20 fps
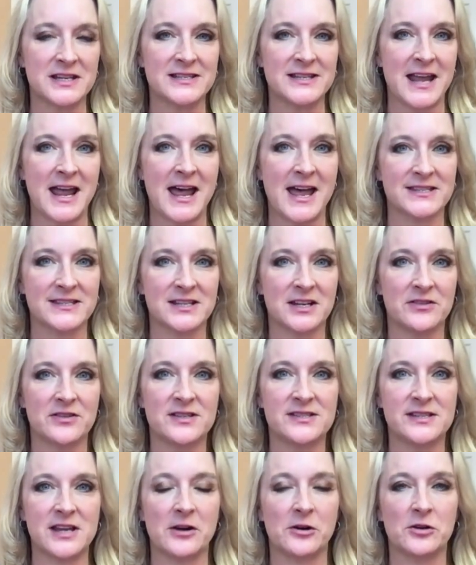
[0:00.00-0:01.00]
is ask the
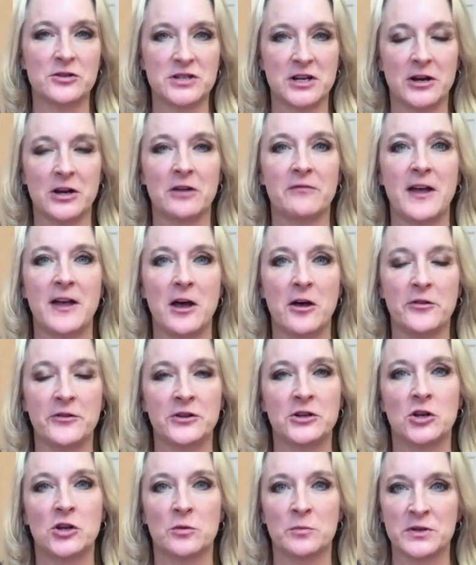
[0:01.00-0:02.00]
Secretary of Health
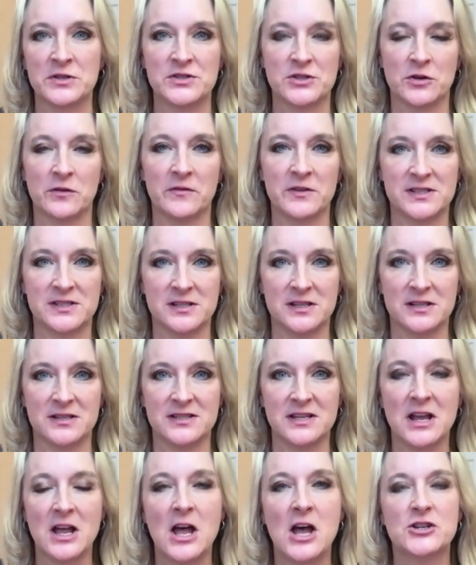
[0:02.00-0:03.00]
and Human
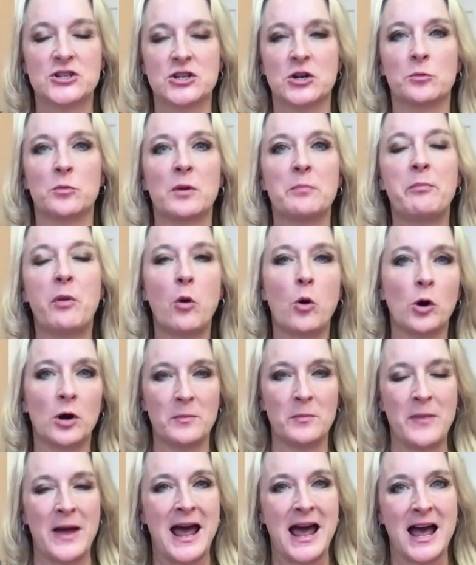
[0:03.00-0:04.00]
Services to
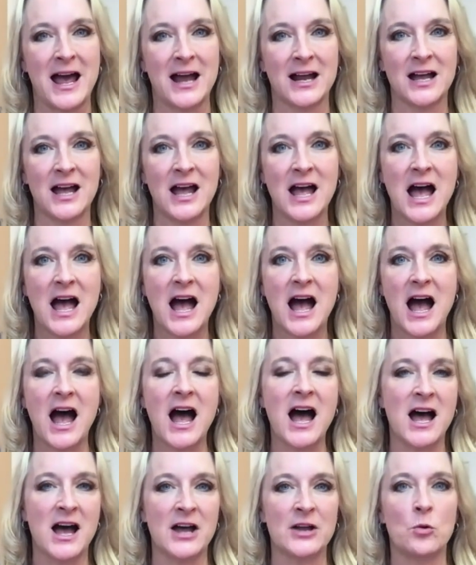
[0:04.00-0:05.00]
report back
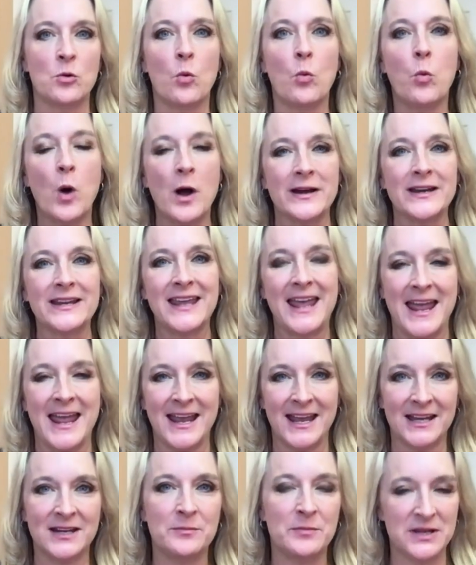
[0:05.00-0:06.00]
on what
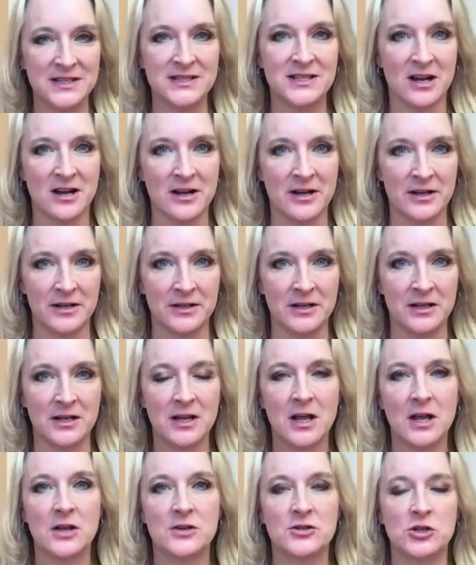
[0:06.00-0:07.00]
can be done
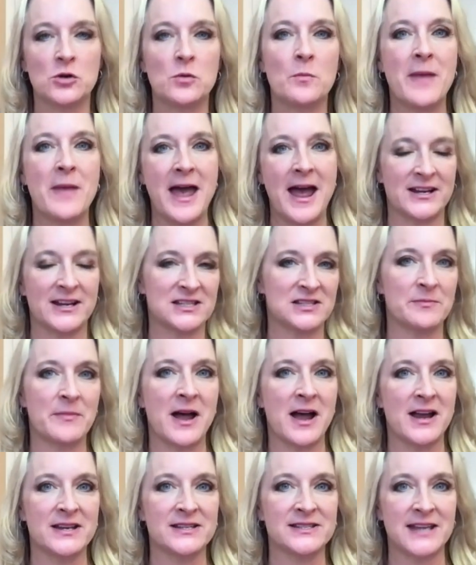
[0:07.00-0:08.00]
to
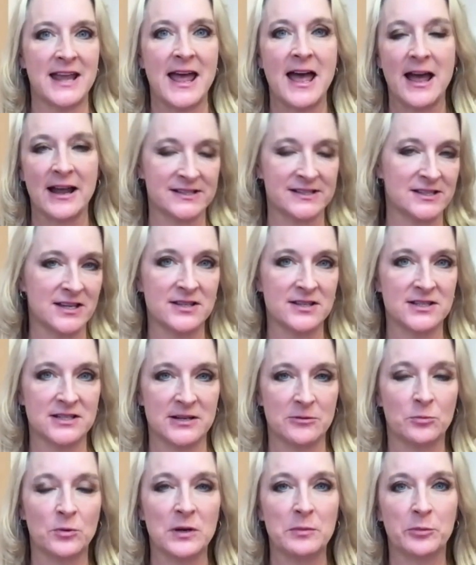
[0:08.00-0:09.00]
maximize access to
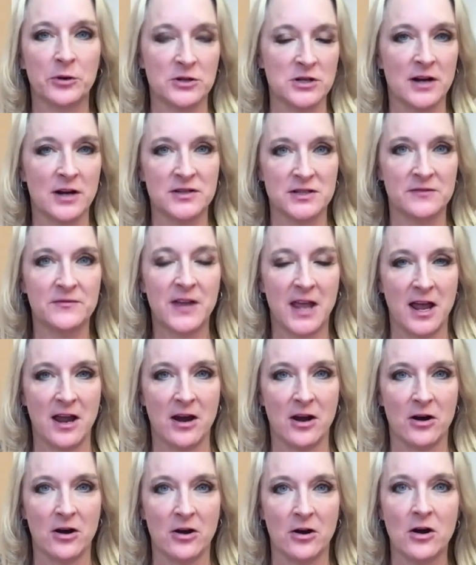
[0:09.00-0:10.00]
reproductive
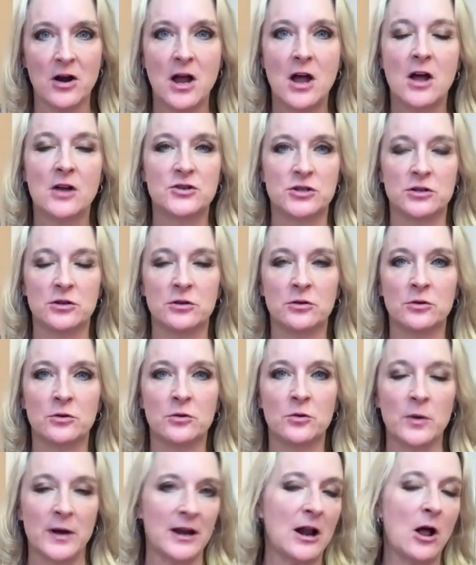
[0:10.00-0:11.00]
care.
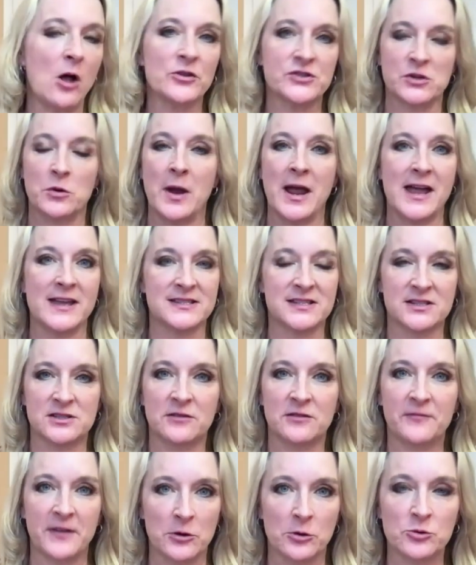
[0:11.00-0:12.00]
To it also asks the
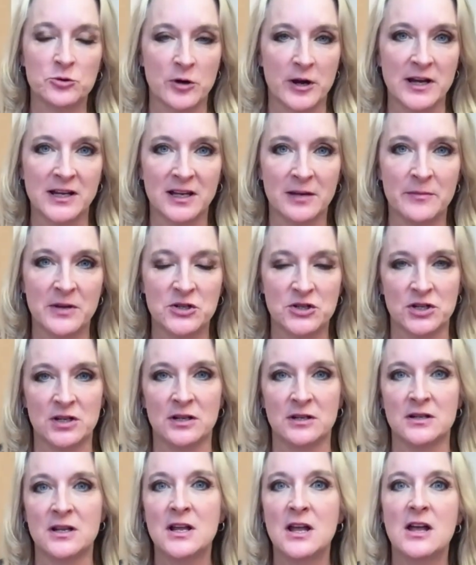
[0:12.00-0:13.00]
Federal Trade
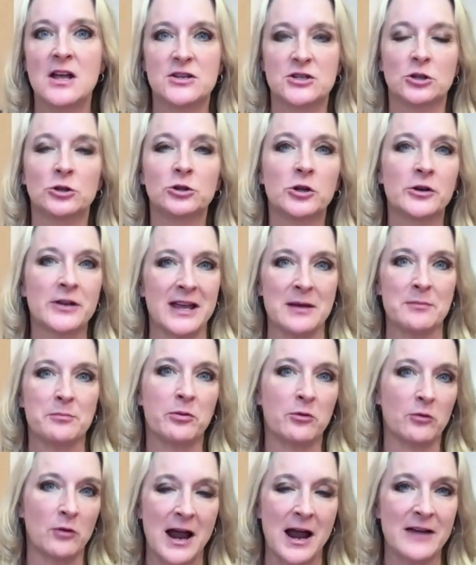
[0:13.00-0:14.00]
Commission to look at
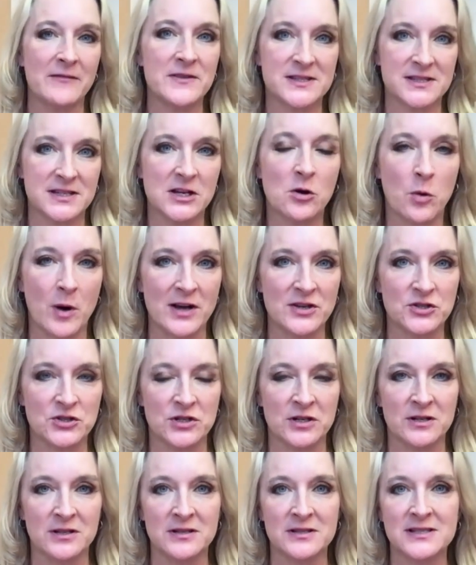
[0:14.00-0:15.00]
privacy
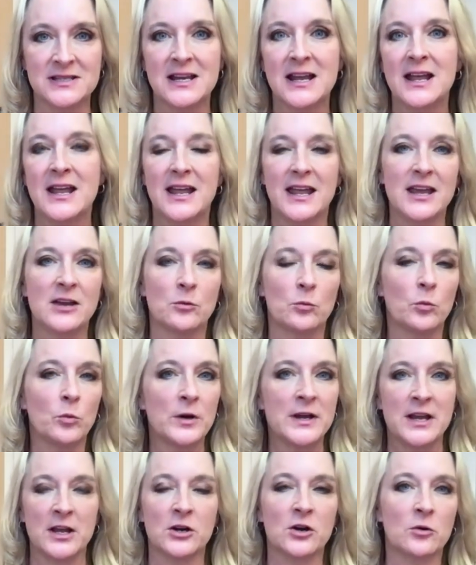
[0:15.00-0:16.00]
questions. It
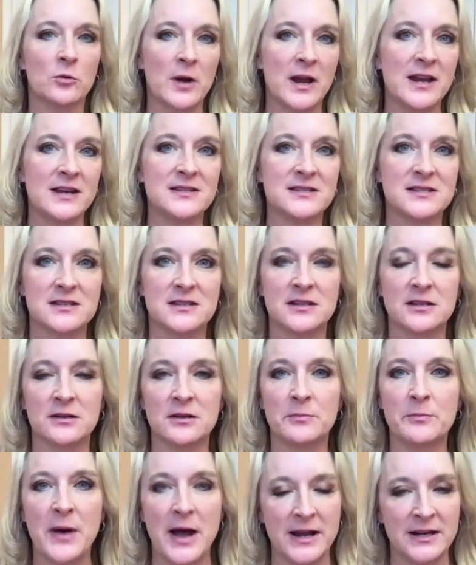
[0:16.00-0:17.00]
reiterates
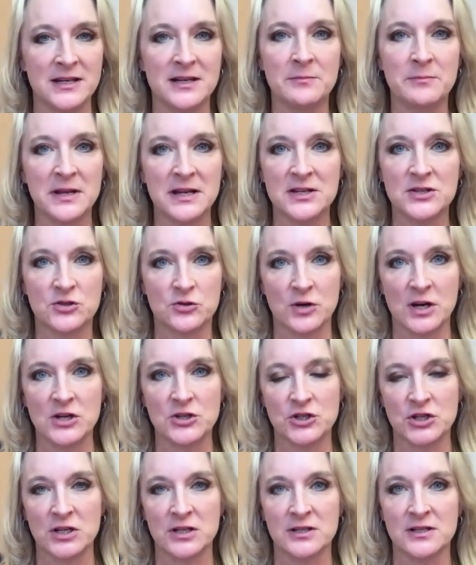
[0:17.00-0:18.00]
the Biden
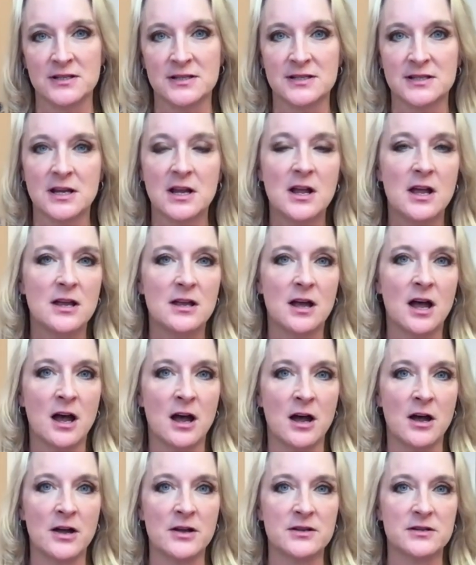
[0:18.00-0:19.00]
administration's
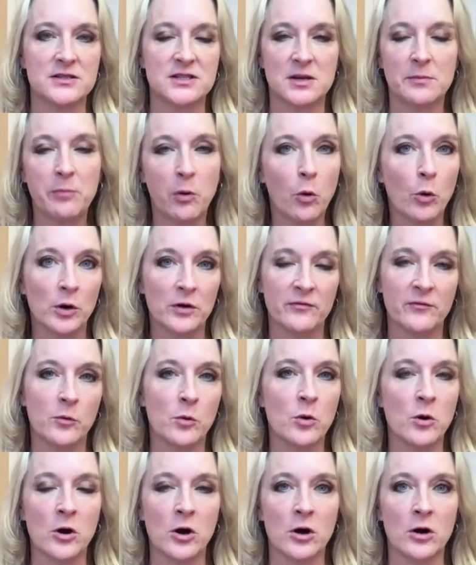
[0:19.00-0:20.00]
uh, support
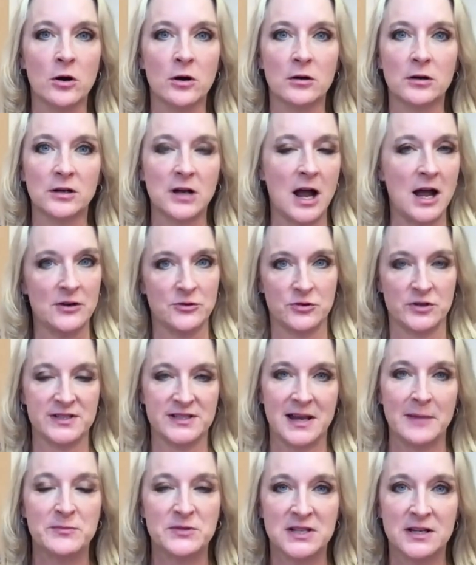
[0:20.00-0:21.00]
for
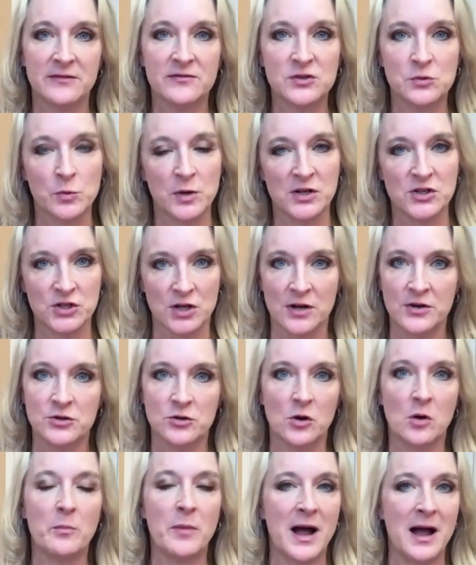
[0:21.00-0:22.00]
contraceptives, which under
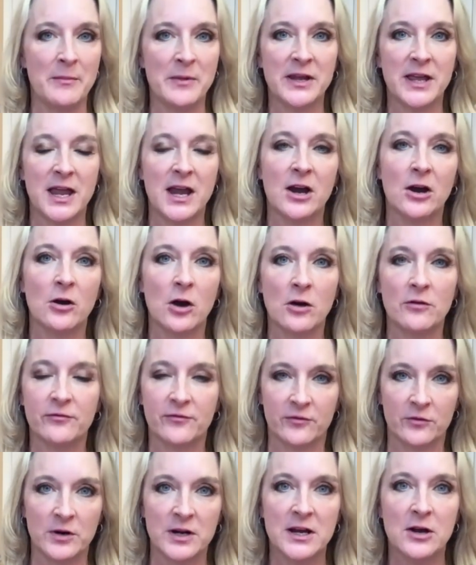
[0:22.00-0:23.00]
Obamacare are
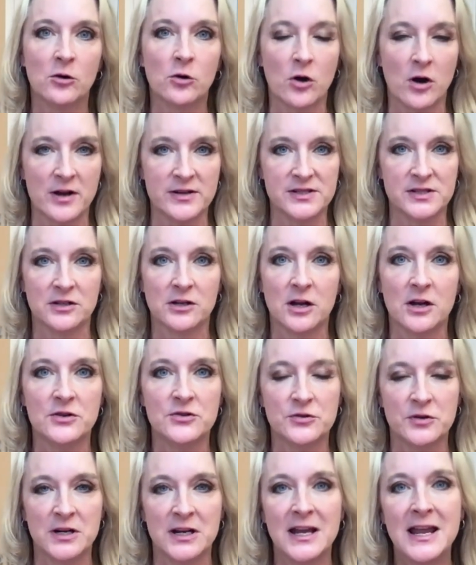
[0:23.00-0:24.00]
free across the
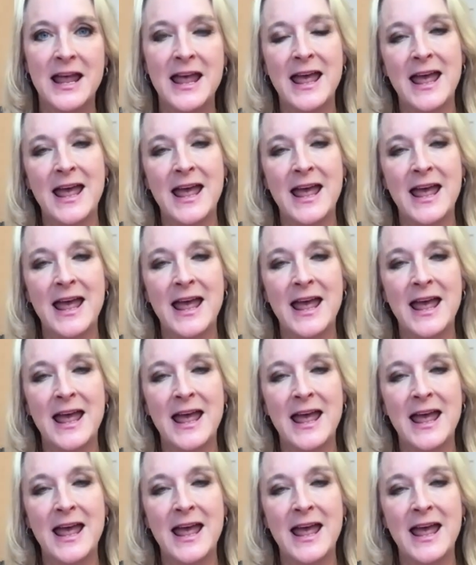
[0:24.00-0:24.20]
country.